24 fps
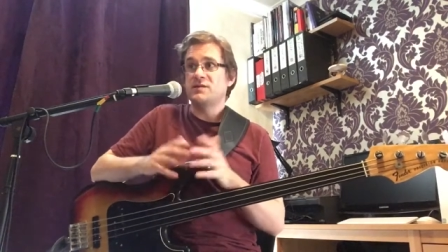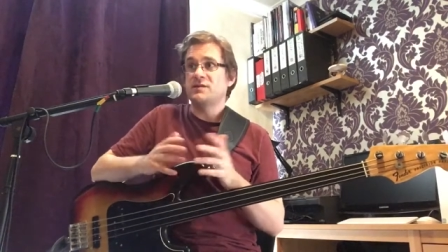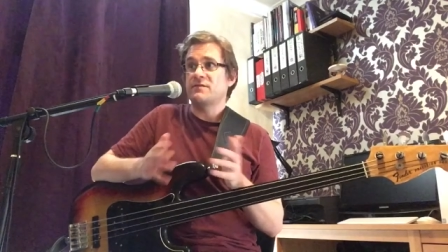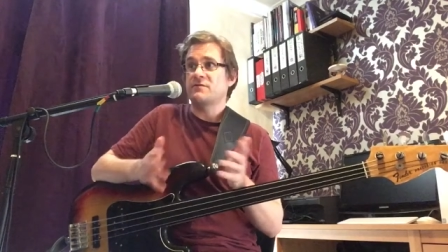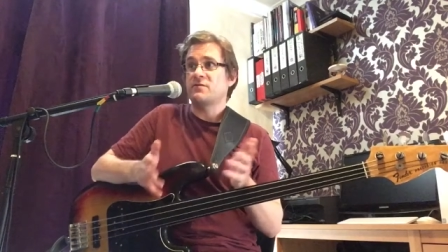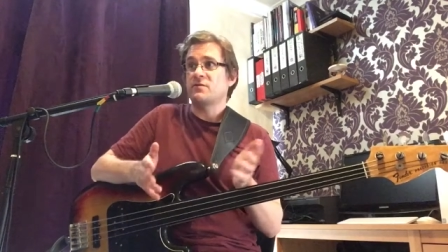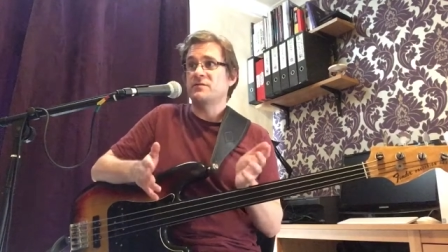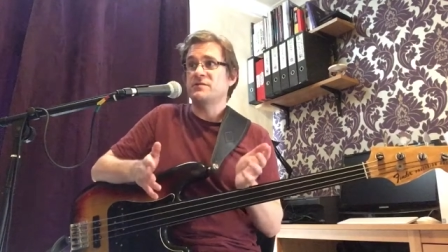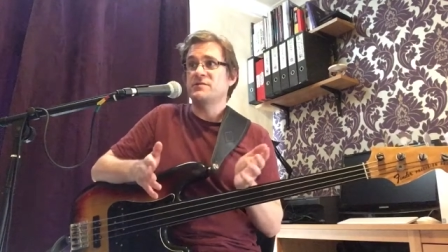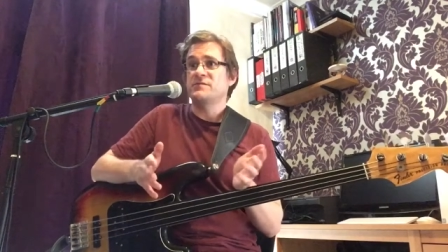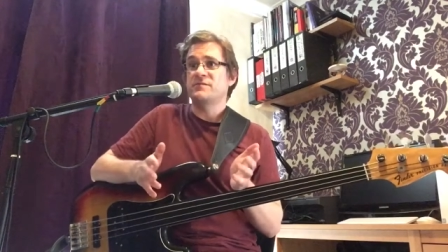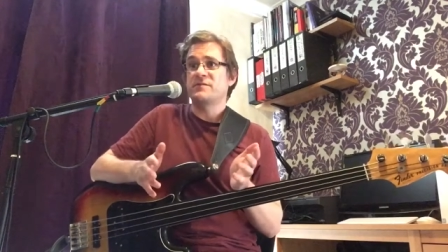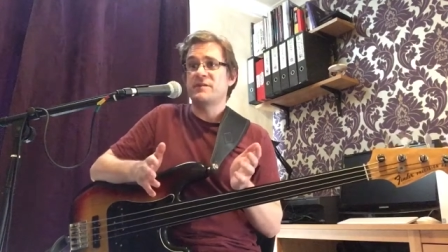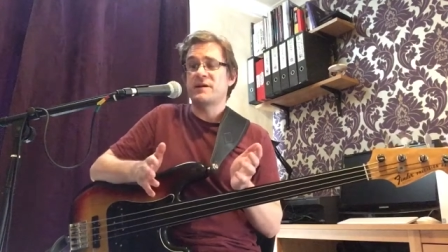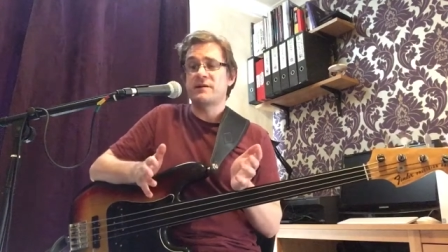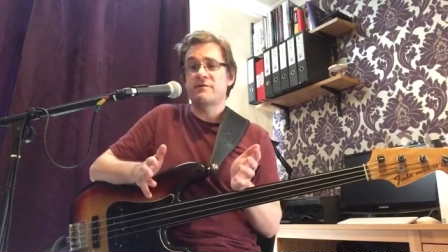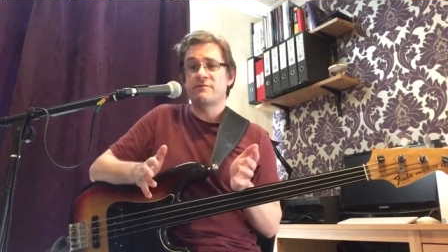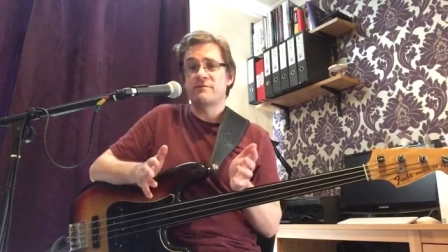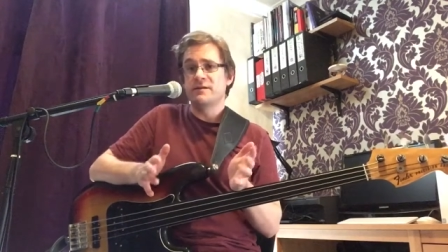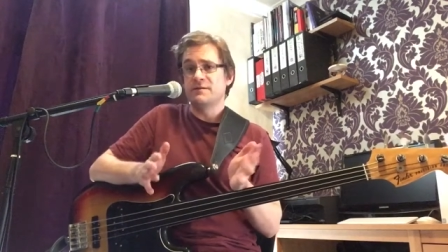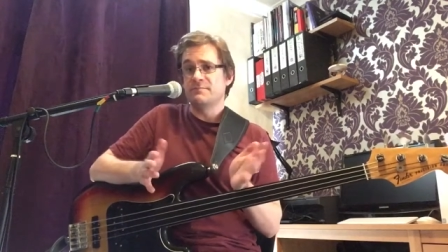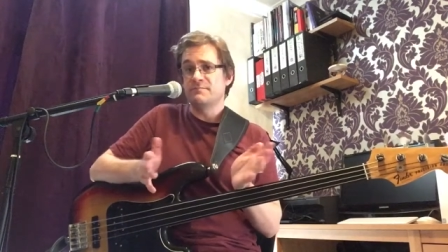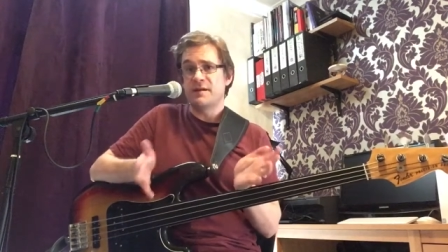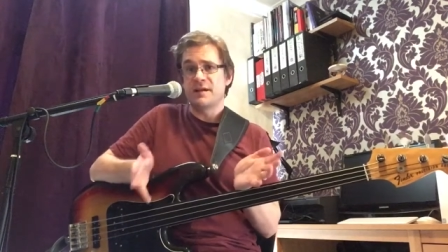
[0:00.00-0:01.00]
I've got some
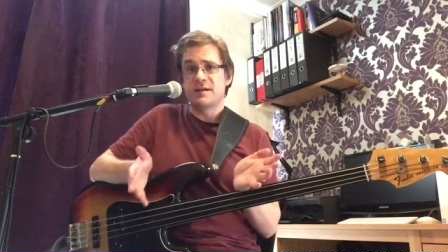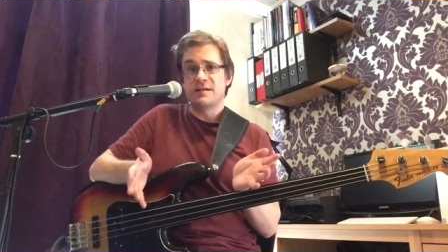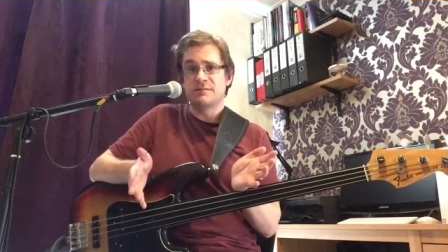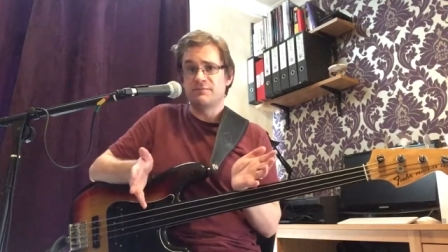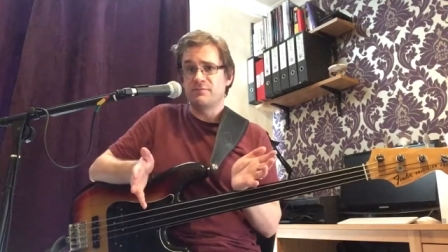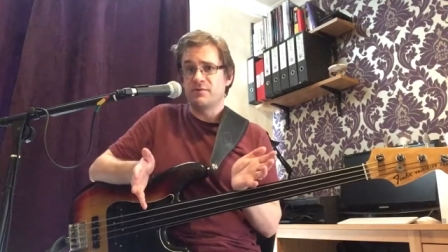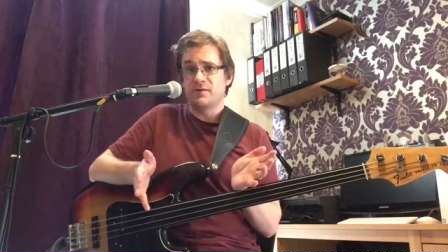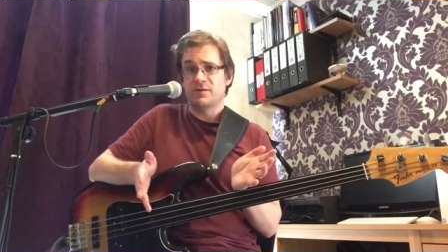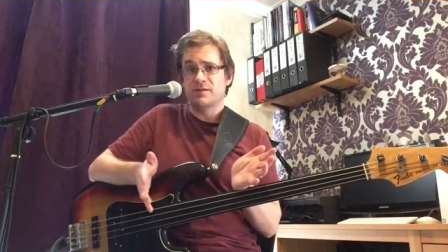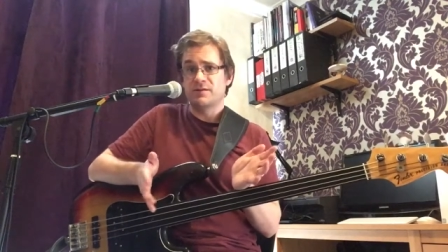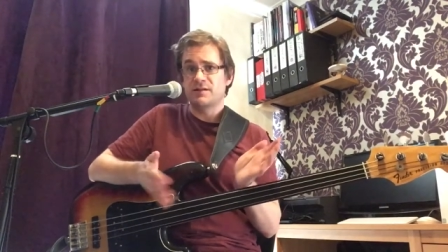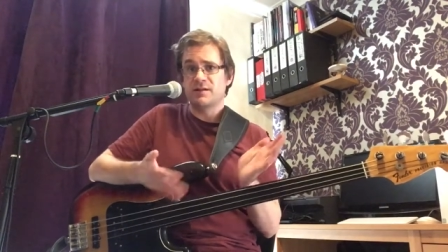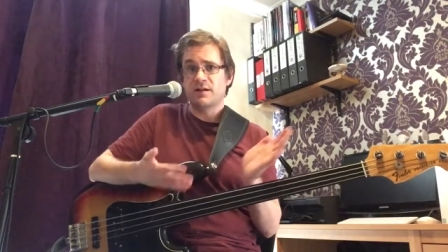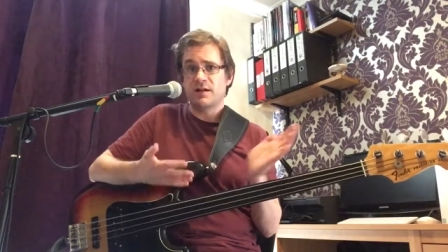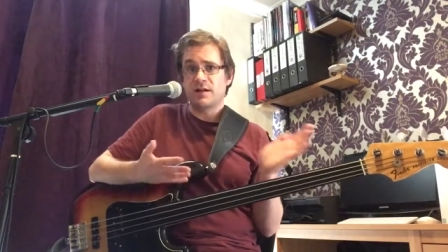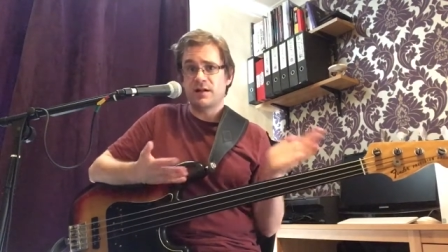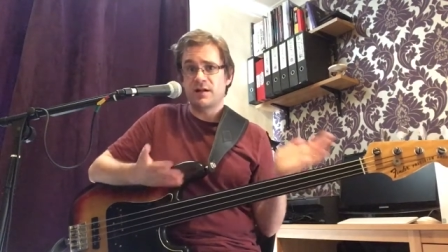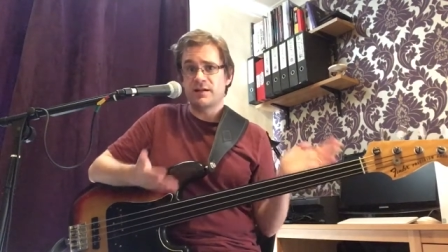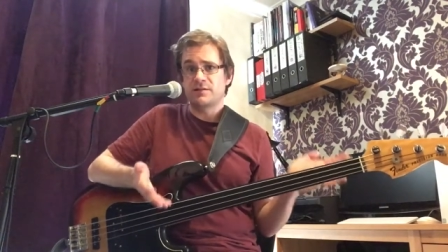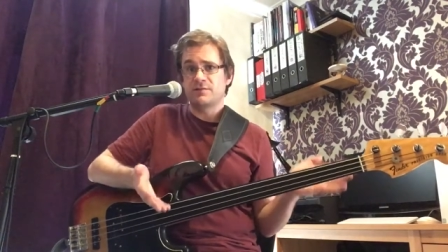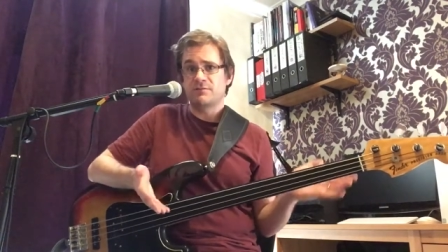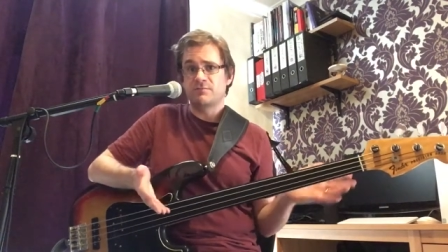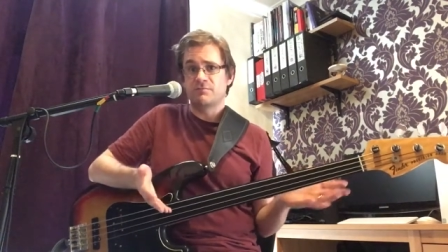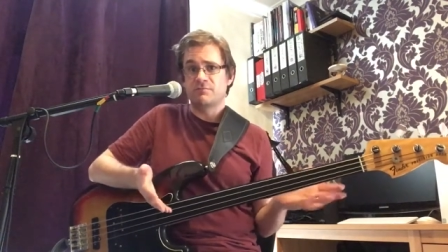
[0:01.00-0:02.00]
various bass books that I
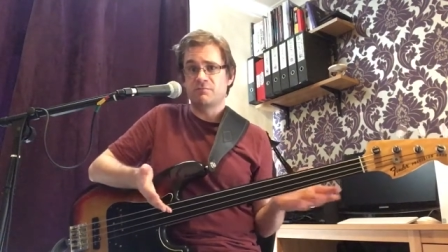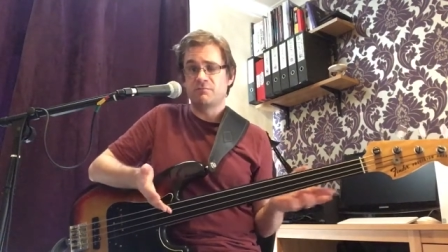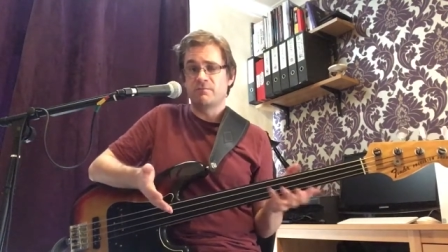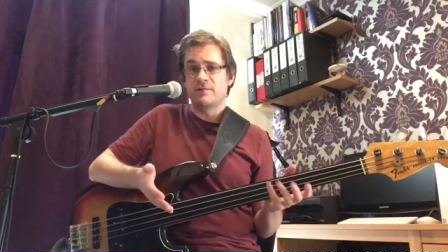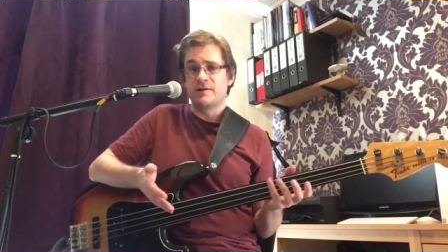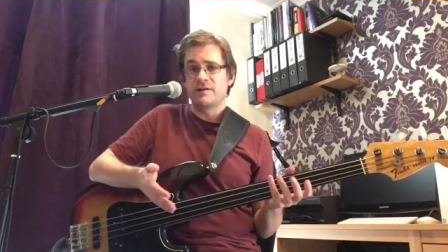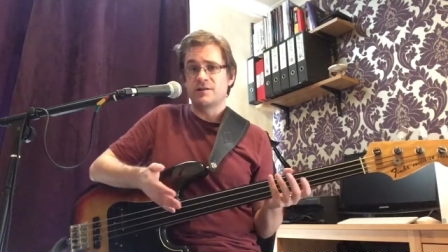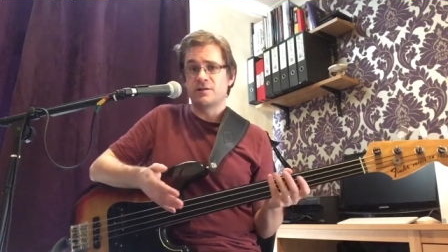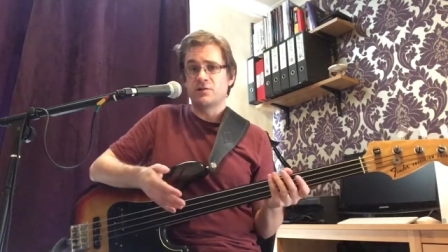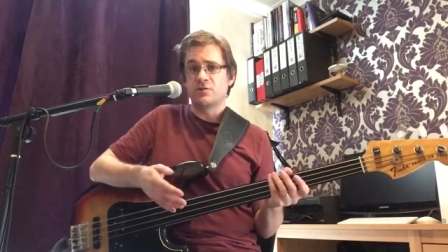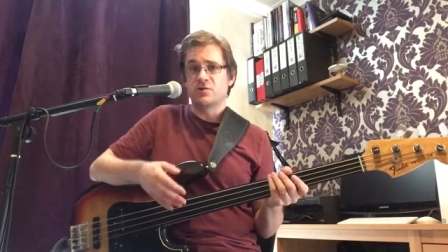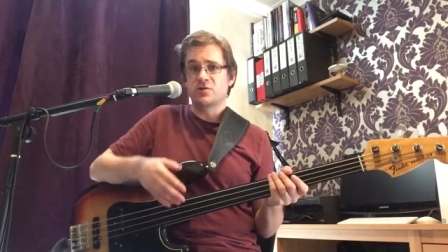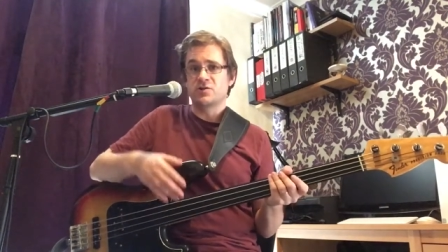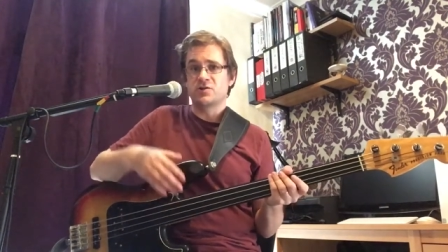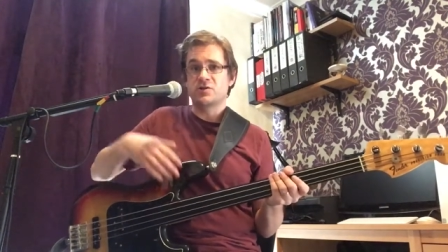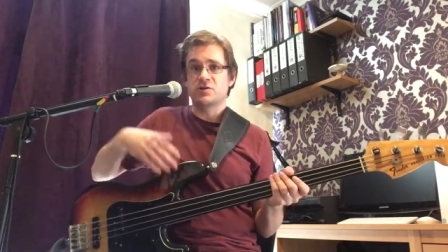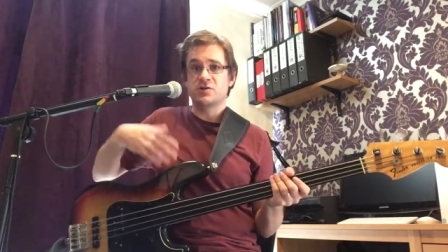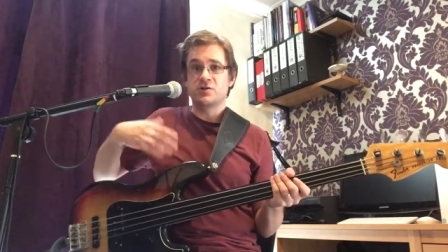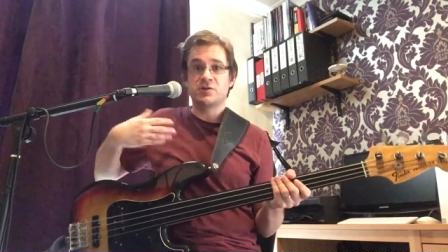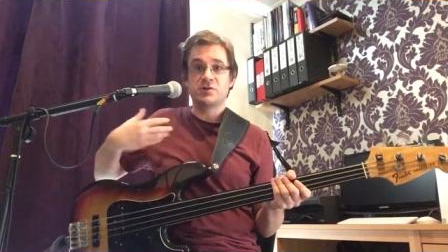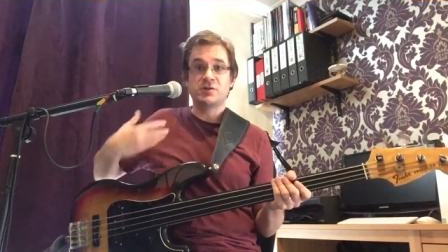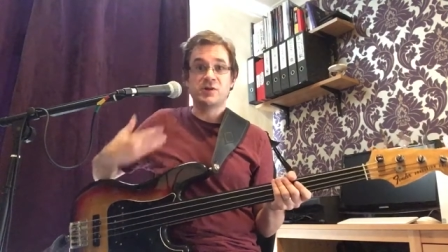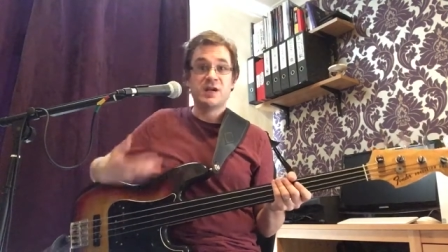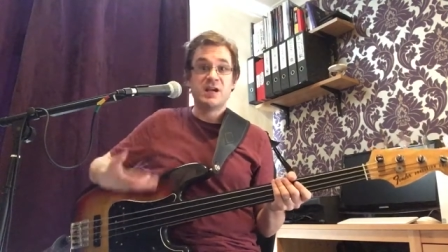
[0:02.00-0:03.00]
like to read along
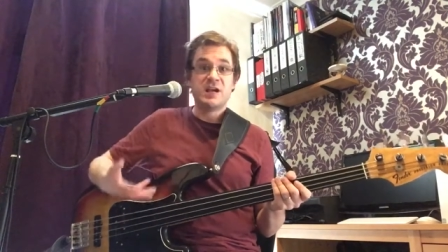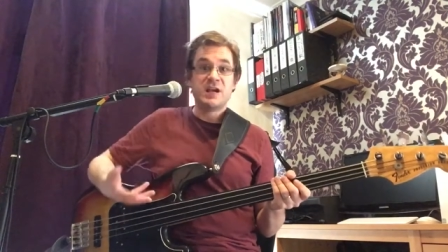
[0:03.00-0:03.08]
to.